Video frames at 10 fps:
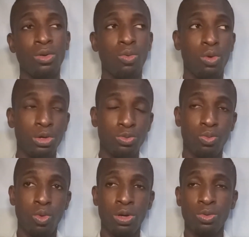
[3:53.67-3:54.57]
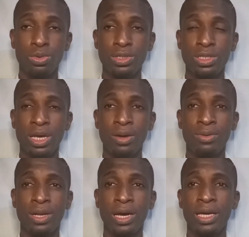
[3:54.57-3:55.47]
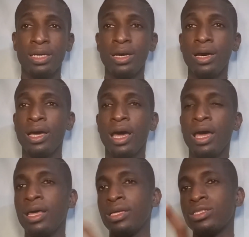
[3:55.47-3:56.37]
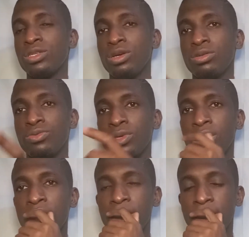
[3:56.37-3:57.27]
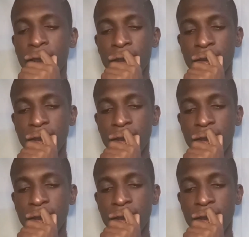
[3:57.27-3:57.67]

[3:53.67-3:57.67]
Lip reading: what one would sound like. It's not really the case.